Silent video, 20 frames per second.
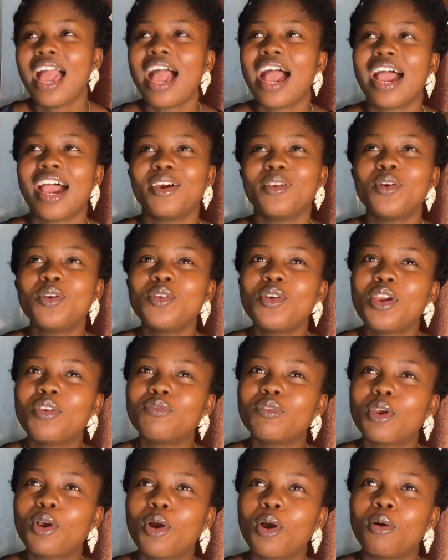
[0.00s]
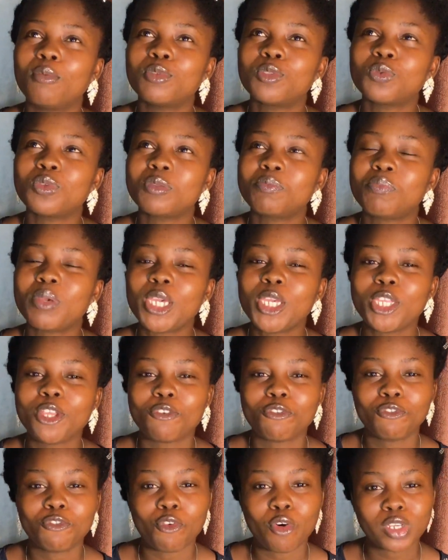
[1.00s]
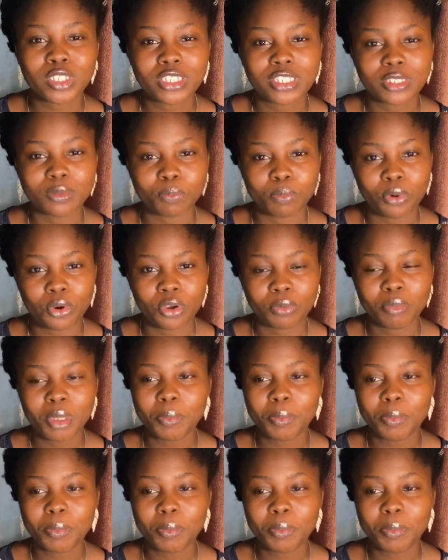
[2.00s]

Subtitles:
I don't know if it comes with being a firstborn.